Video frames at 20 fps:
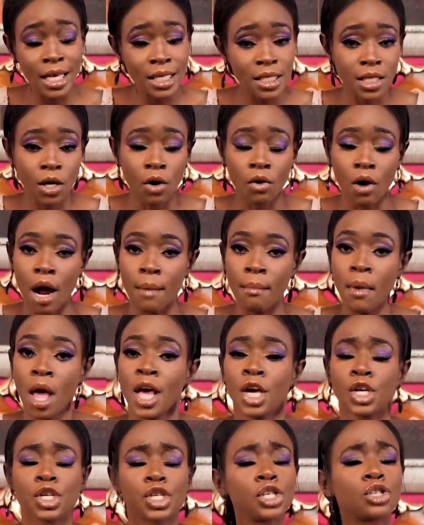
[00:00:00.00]
Instagram,
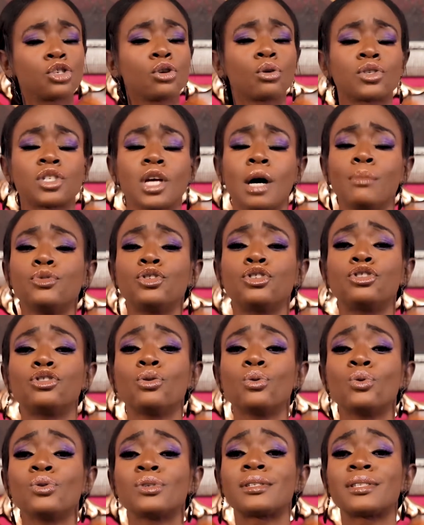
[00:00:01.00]
she took some
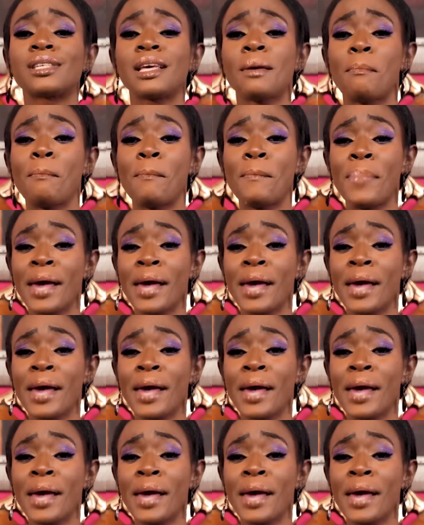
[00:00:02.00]
juicy